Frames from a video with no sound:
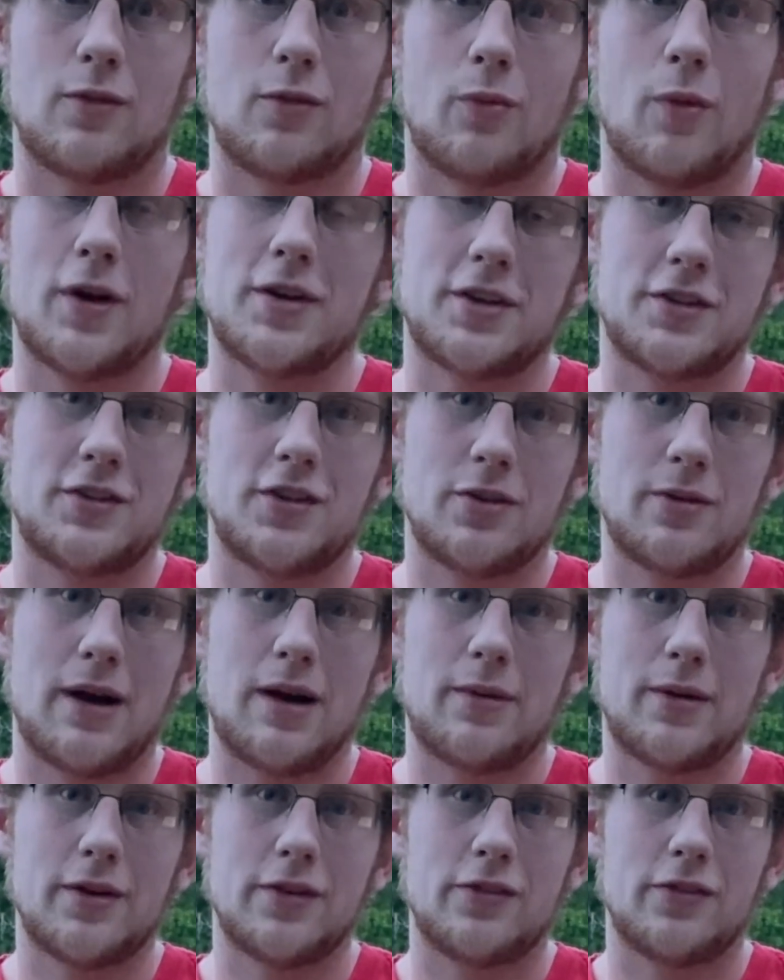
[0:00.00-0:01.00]
one to two
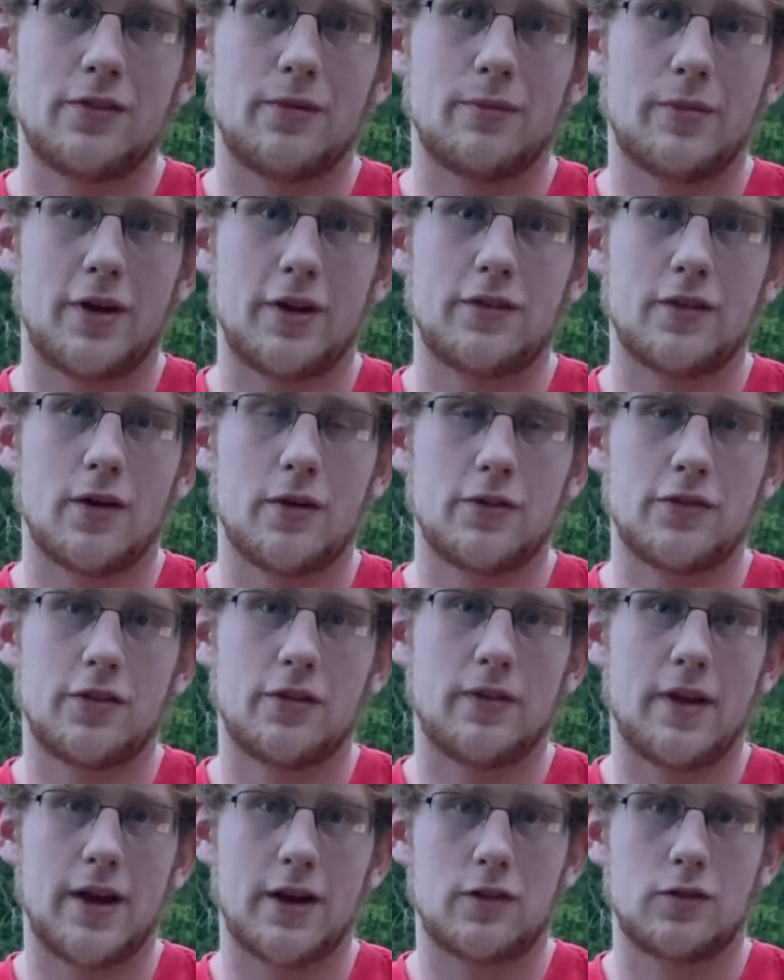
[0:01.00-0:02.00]
hours, but it's also
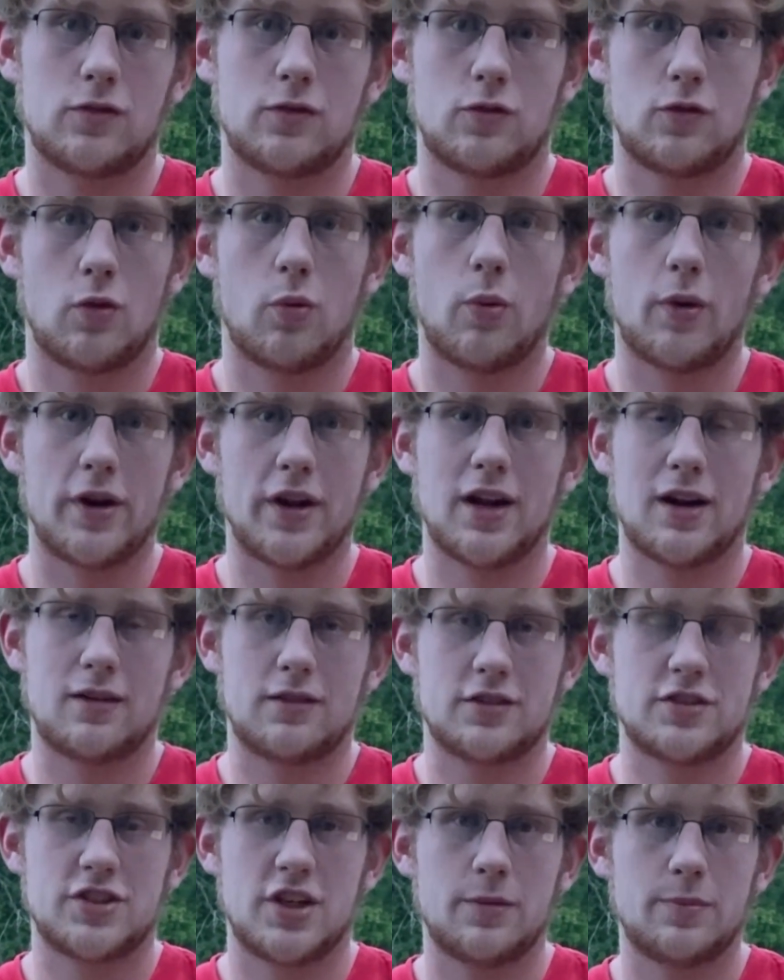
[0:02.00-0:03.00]
like twenty
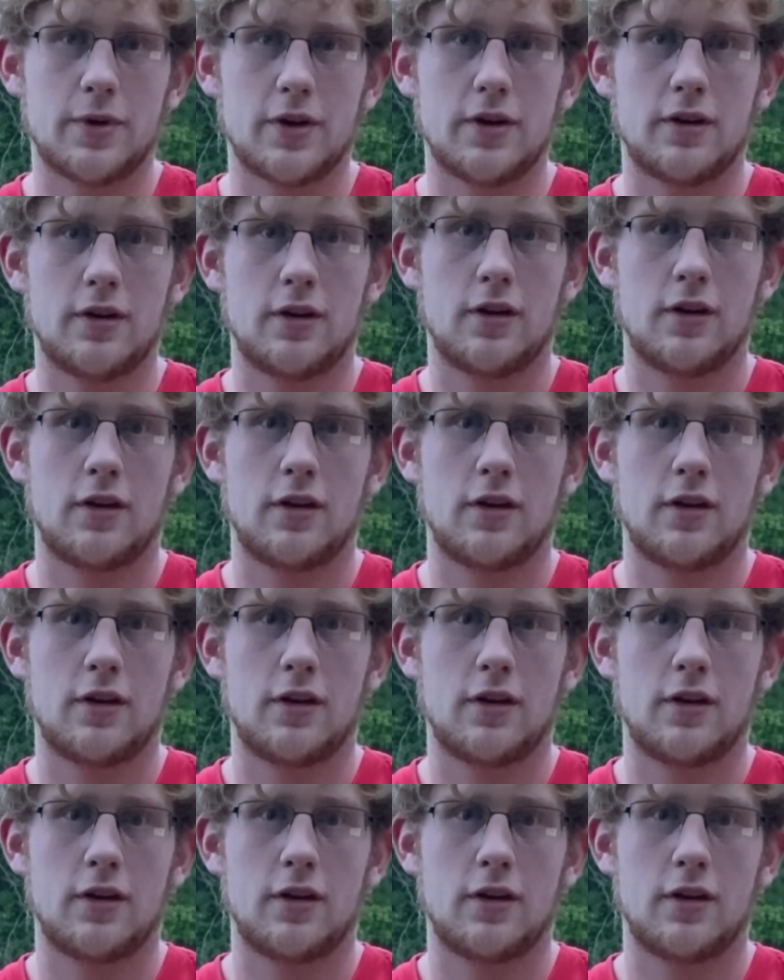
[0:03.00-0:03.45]
dollars cheaper.